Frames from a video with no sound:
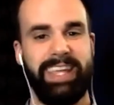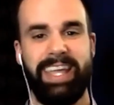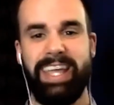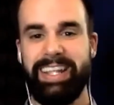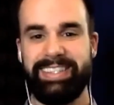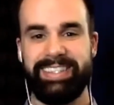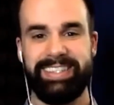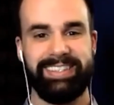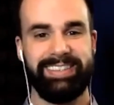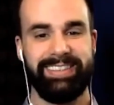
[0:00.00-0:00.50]

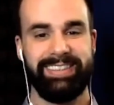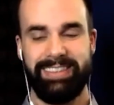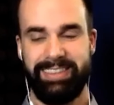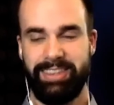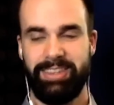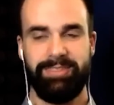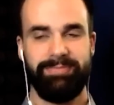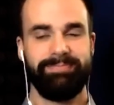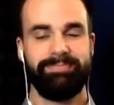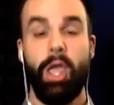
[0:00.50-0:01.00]
it's
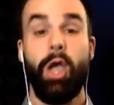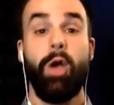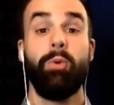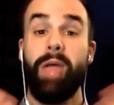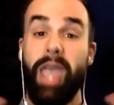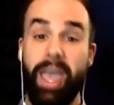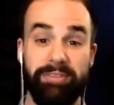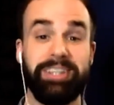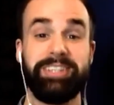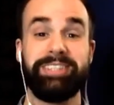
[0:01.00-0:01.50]
we
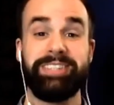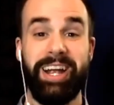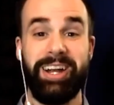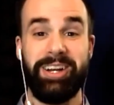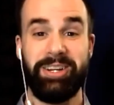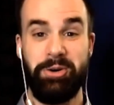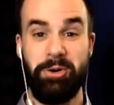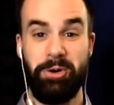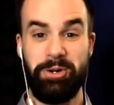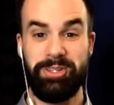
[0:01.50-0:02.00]
have an
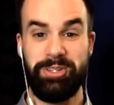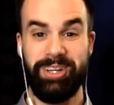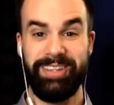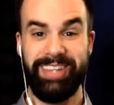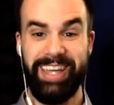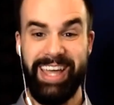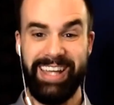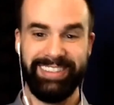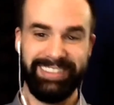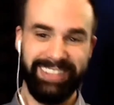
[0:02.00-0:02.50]
entire course on
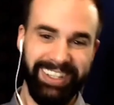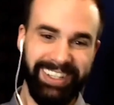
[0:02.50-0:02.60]
that.